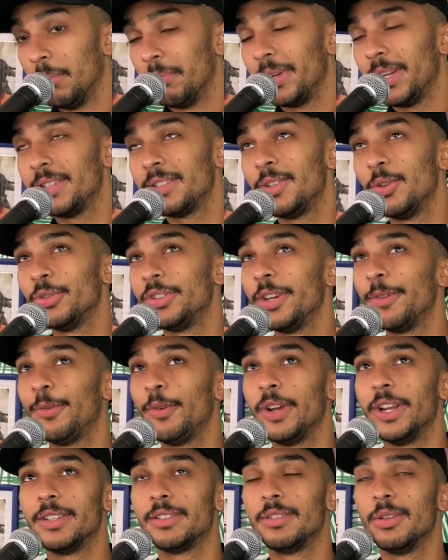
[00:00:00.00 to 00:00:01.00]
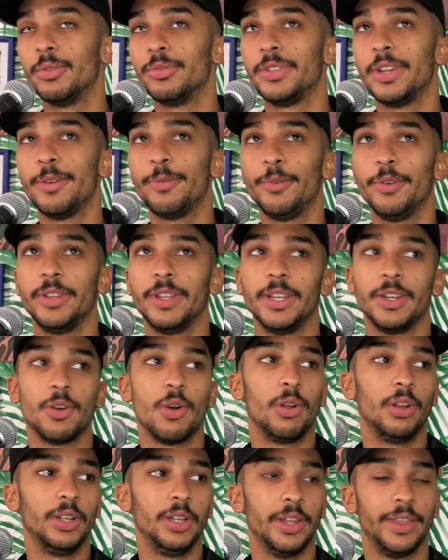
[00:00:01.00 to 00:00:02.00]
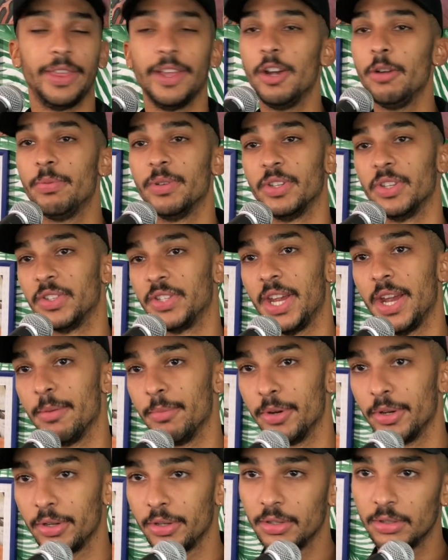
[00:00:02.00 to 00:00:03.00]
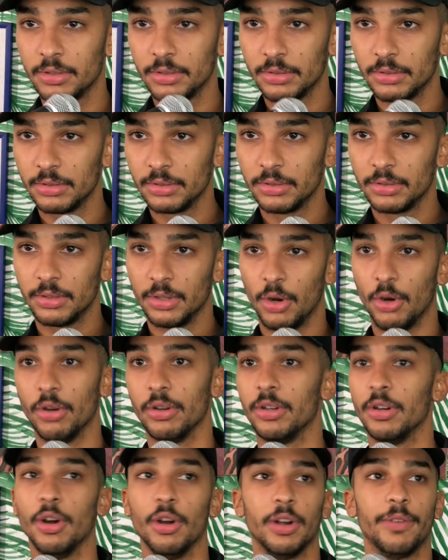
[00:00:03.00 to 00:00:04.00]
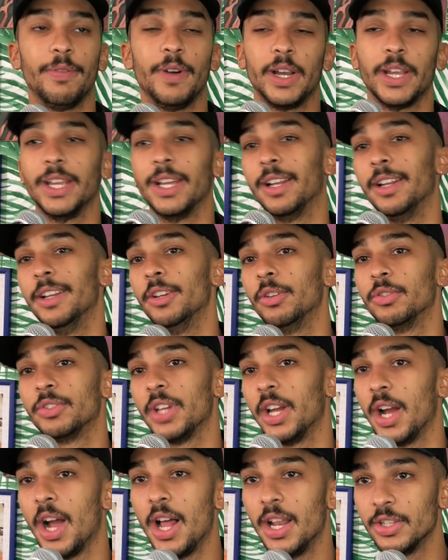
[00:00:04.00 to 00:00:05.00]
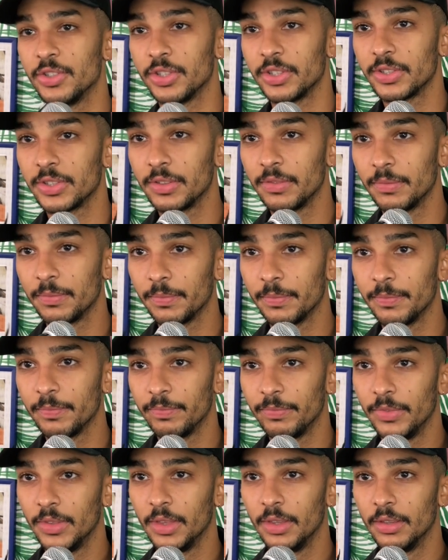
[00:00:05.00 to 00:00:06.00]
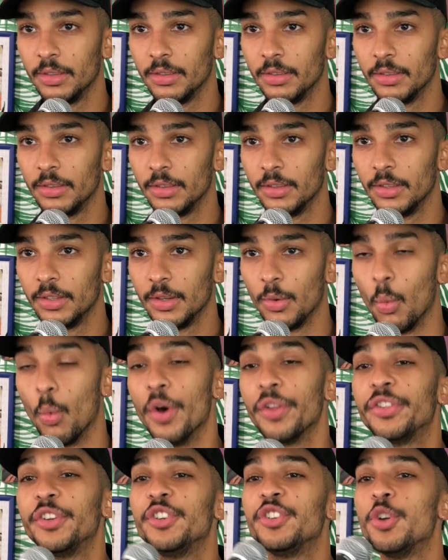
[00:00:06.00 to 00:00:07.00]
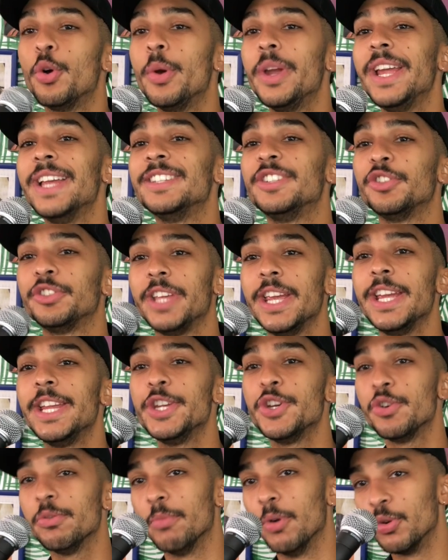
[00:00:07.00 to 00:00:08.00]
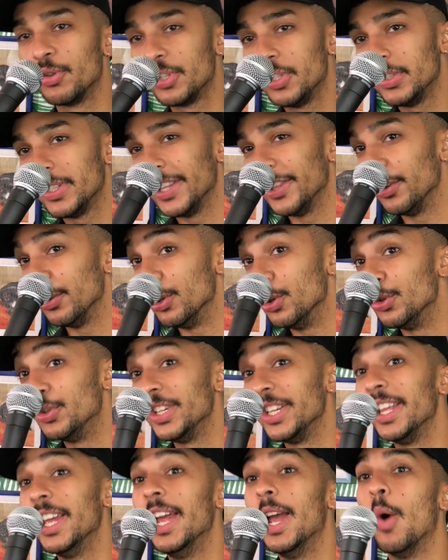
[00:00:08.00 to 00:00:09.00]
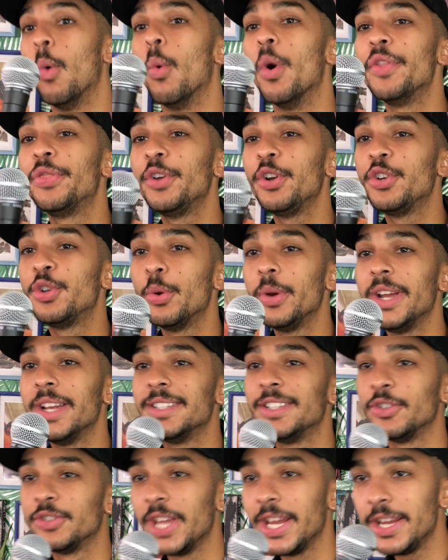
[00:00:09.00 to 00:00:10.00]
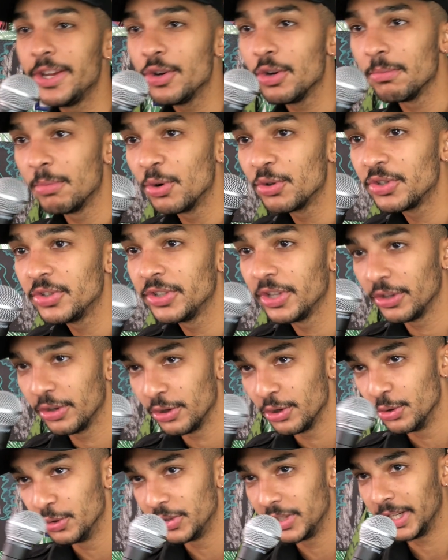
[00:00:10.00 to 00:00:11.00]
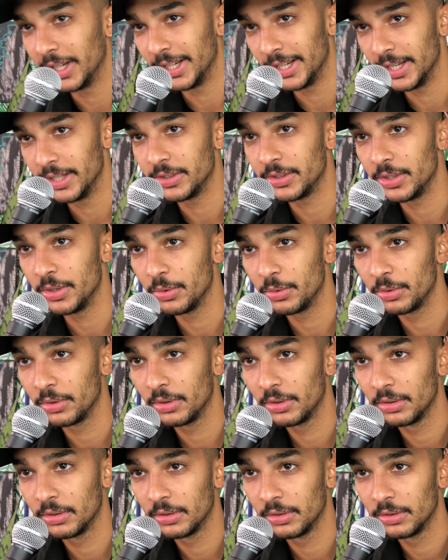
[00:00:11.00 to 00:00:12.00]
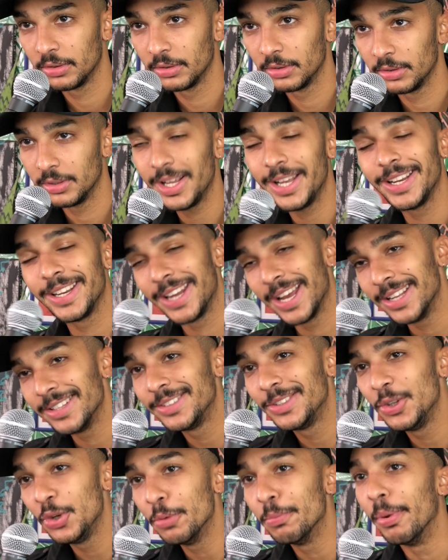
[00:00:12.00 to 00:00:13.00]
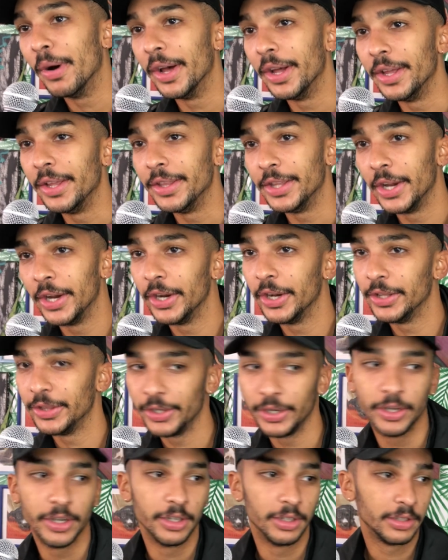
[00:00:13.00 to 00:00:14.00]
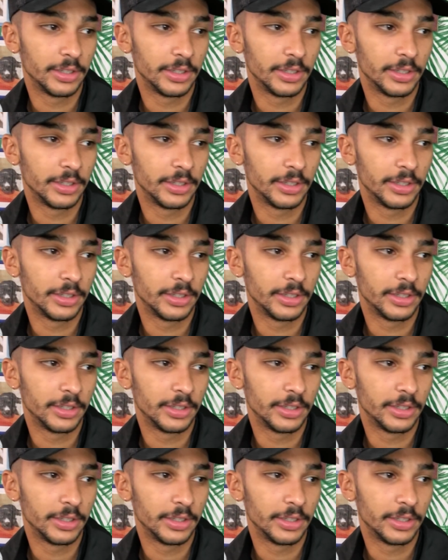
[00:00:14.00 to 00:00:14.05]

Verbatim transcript: but it's no different. It's no different than calling a therapist a scammer, or or fucking clinical psychologist what they're doing is they're taking your emotions and well, I mean, using, at least they have this. doing is they're taking your emotions and they're using it against you. Not against you, but they're they're